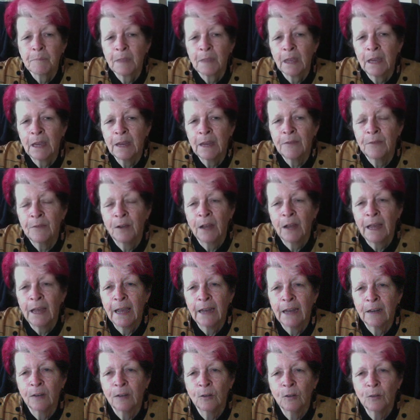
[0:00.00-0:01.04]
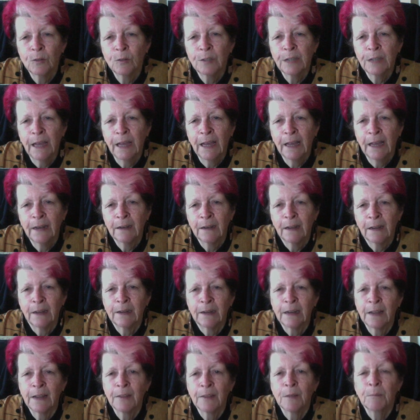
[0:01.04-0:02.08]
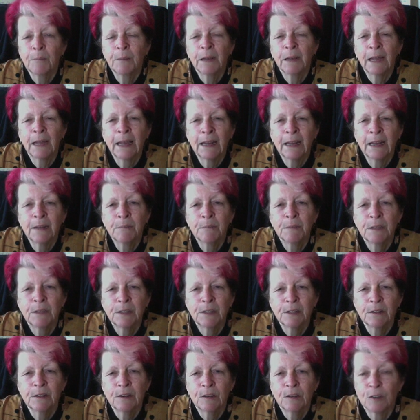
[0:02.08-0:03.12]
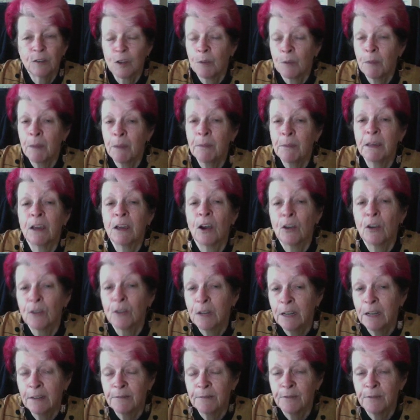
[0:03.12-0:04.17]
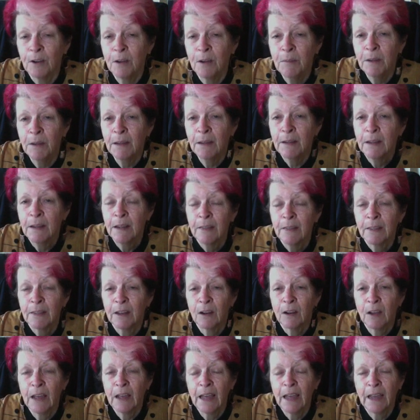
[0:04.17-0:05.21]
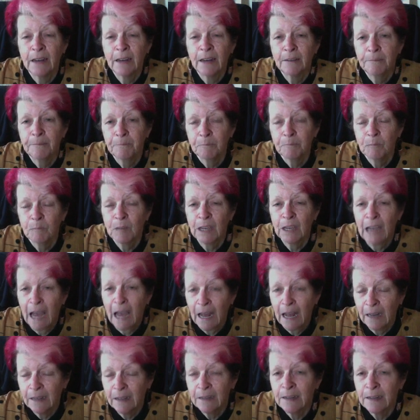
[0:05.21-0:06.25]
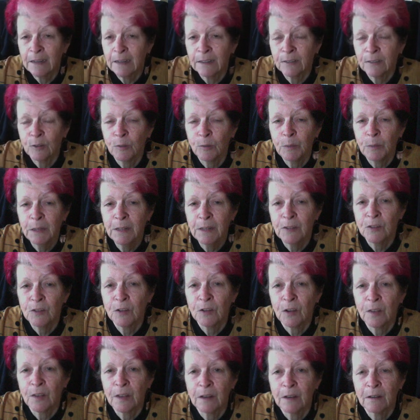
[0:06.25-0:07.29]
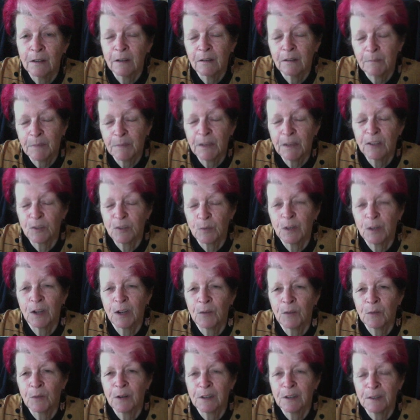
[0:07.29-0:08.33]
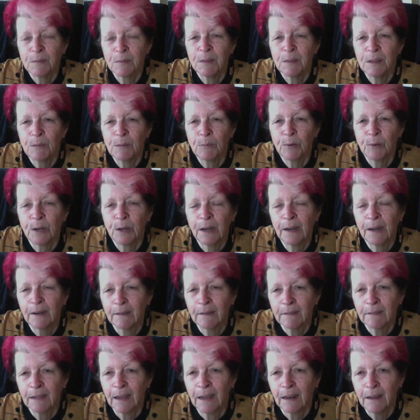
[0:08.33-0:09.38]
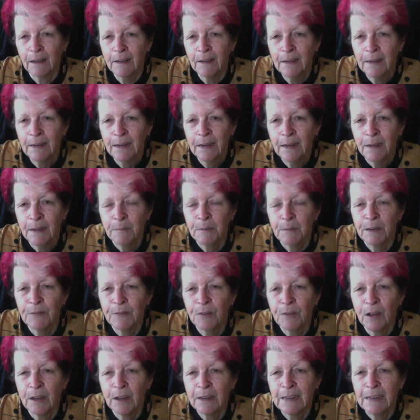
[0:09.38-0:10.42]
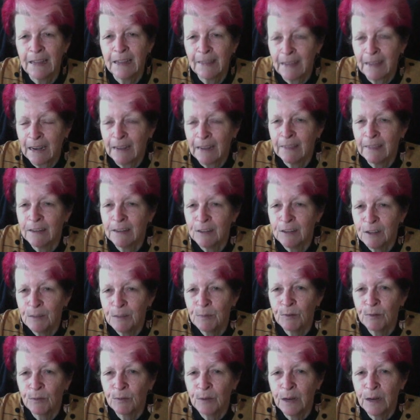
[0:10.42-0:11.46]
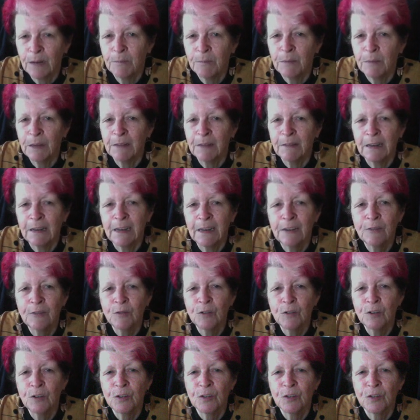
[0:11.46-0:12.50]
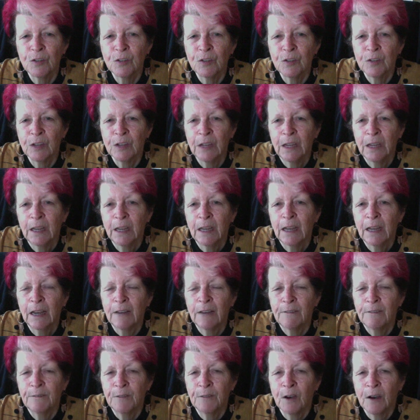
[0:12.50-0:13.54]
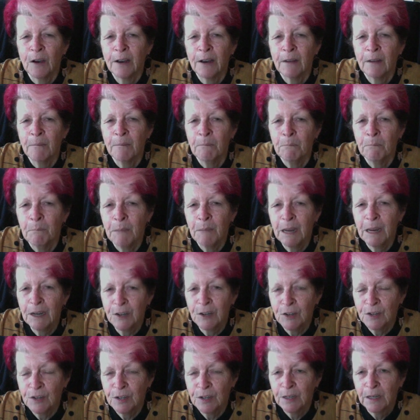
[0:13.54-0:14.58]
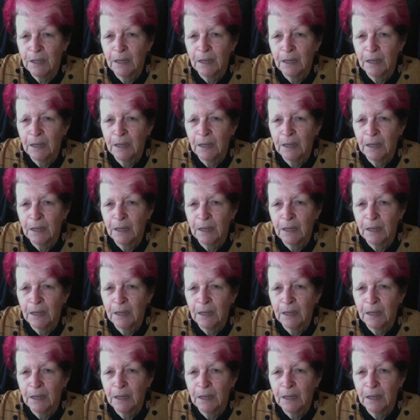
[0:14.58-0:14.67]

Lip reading: if I had looked at another plant material, so maybe coconut fibre, that I had coloured a little bit so that, you know, because we don't want it to be the brown colour, but if I had done that in the deeper red, it introduces a finer mesh.